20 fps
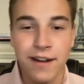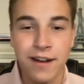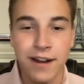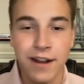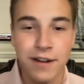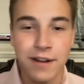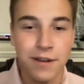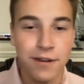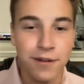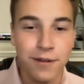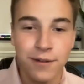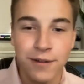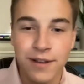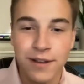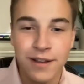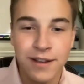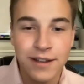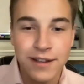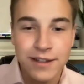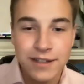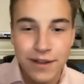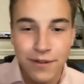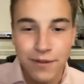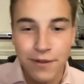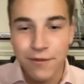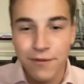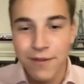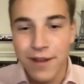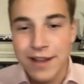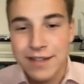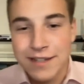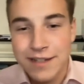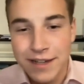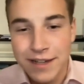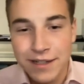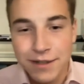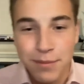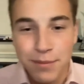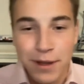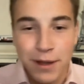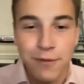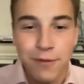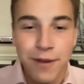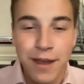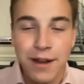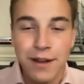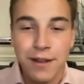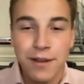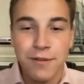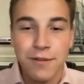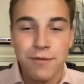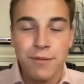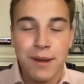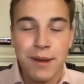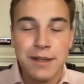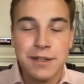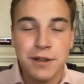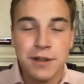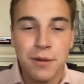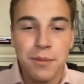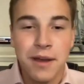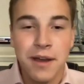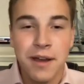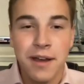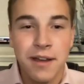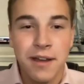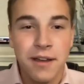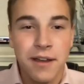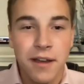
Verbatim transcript: And I know Seven Investing is a big fan of Boston Omaha.